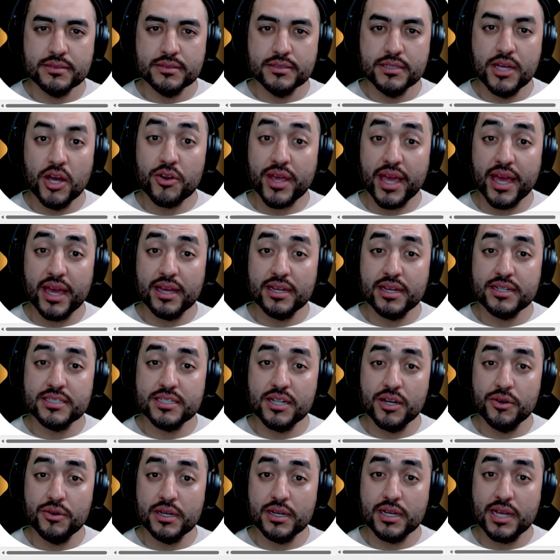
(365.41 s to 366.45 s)
Okay,
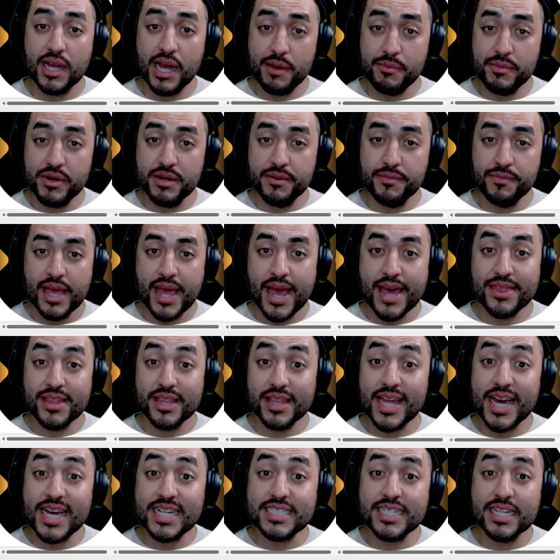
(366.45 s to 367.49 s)
so comma, and the
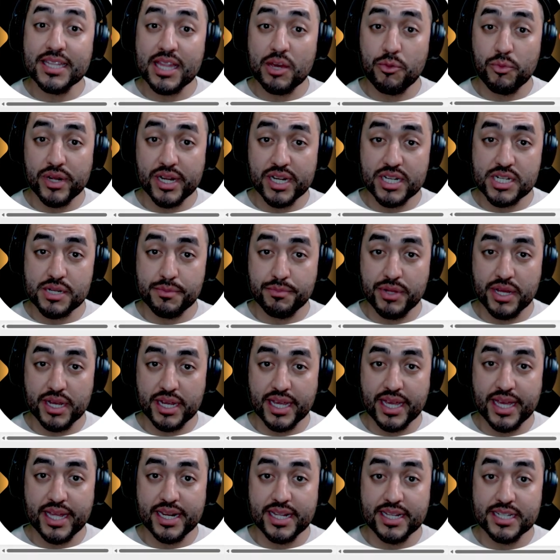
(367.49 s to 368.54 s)
last thing that we need to plug
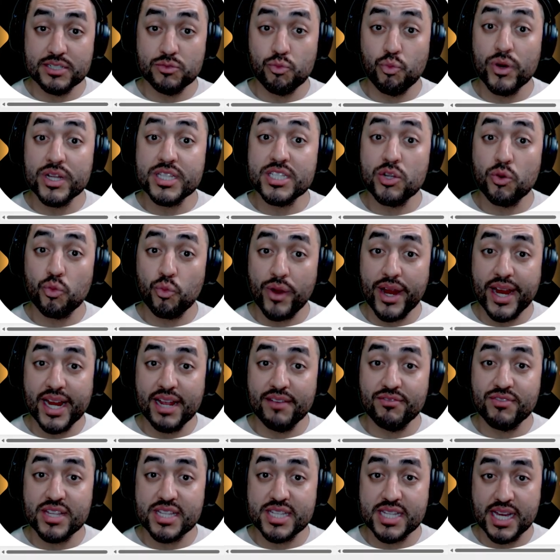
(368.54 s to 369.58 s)
in is what to write if
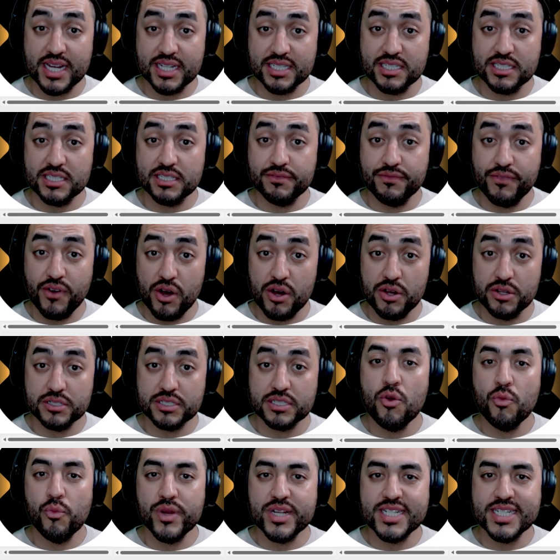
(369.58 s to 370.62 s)
the test is false,
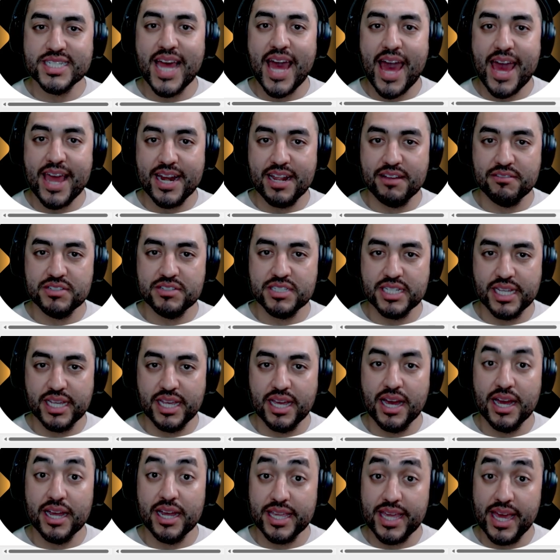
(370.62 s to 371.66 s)
which is
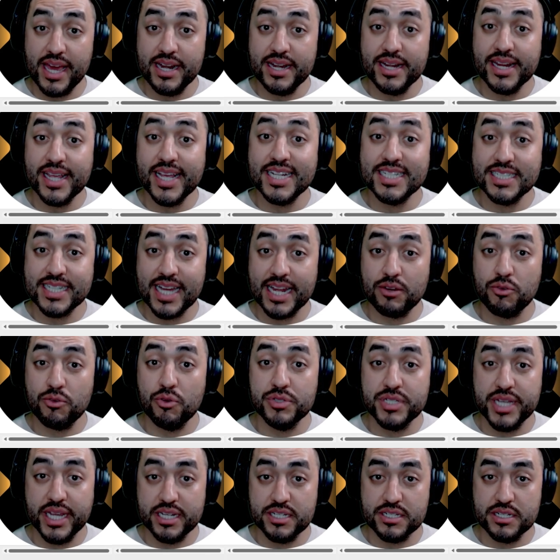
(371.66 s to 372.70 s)
NFC, again inside
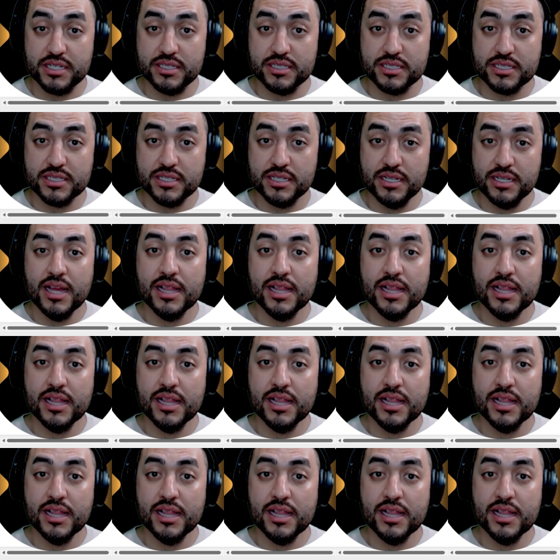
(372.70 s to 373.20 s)
quotations.